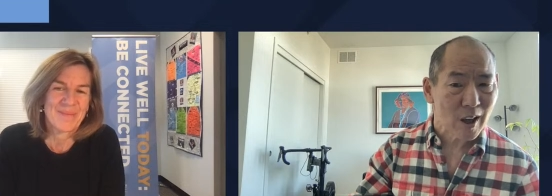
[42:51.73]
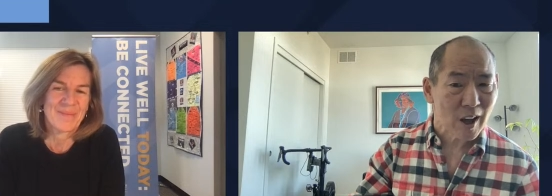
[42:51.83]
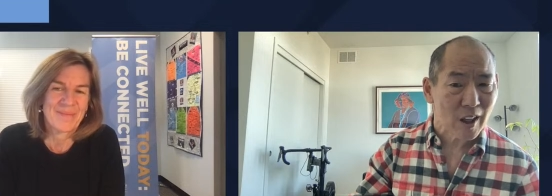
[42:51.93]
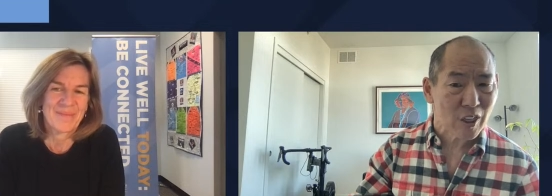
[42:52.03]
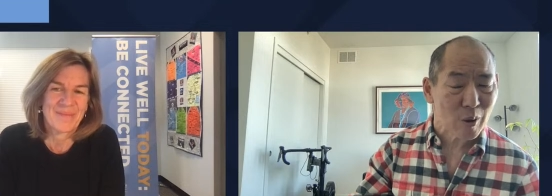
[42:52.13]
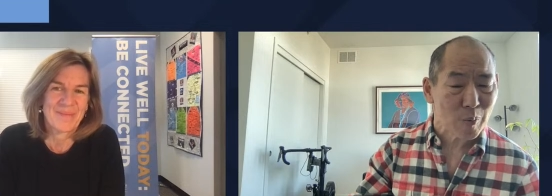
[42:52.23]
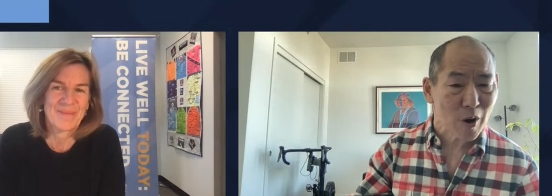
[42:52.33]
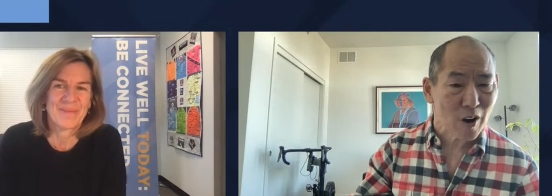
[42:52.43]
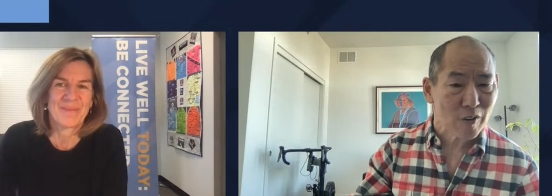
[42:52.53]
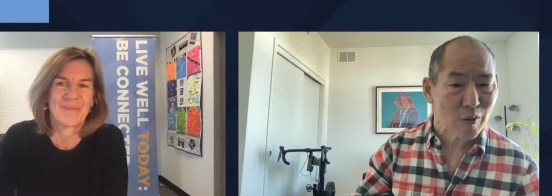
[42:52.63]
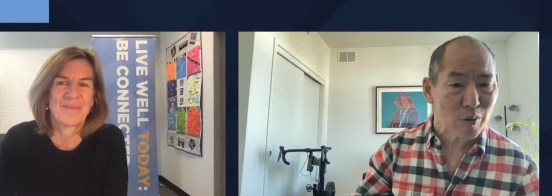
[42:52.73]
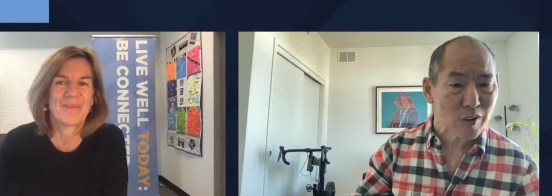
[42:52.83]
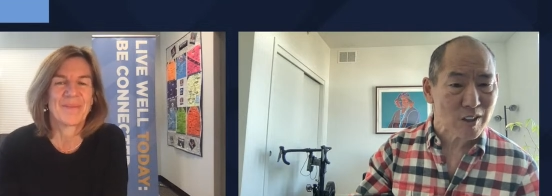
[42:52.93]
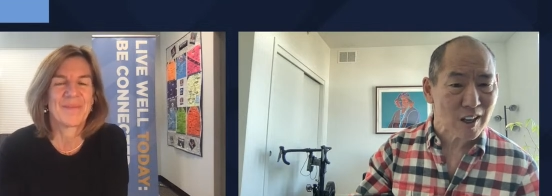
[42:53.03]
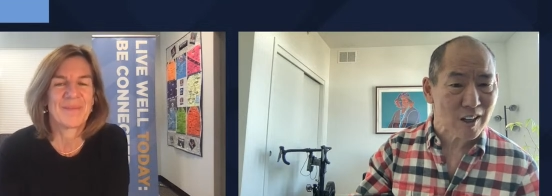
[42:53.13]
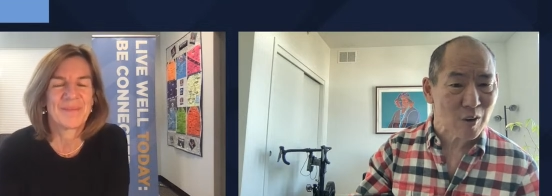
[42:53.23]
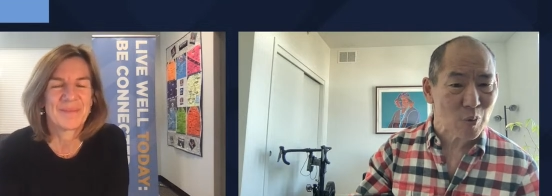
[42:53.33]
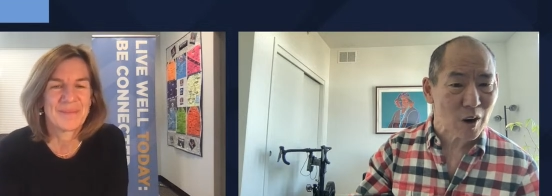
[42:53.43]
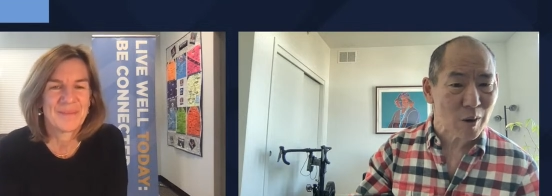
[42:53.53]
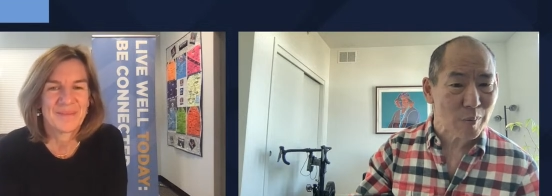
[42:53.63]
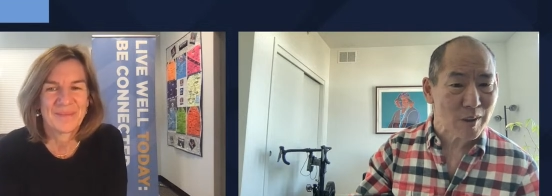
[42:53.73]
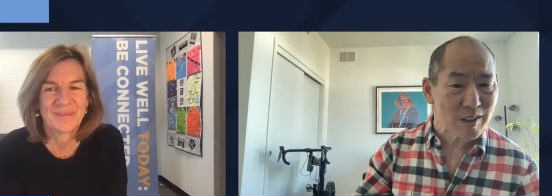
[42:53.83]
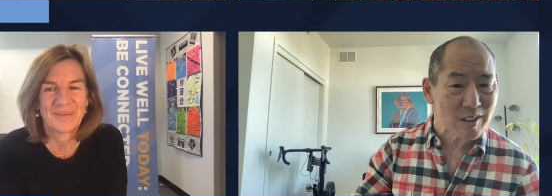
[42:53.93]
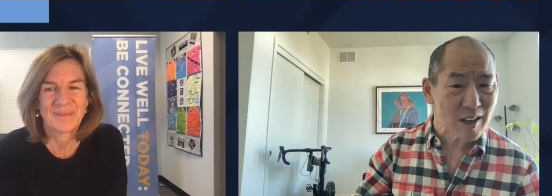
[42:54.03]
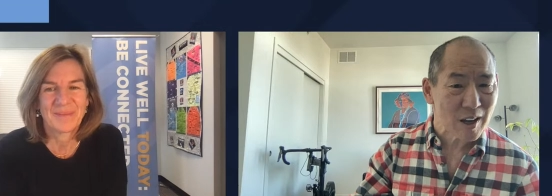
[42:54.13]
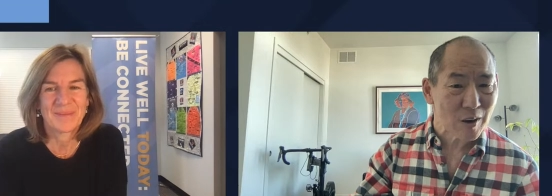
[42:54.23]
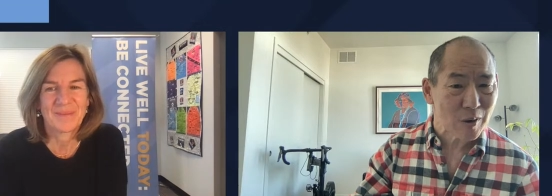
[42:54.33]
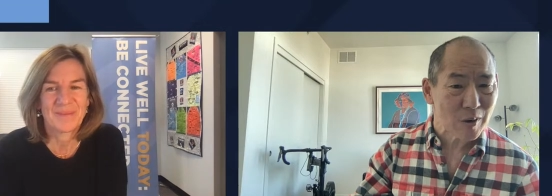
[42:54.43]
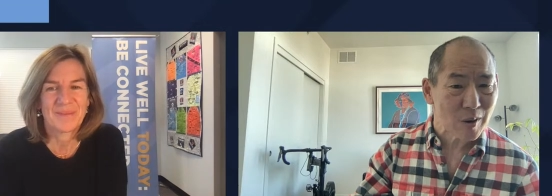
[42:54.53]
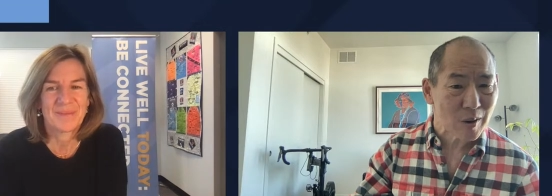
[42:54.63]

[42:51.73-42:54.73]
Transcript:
Speaker 1: I think part of it was I didn't want to miss out.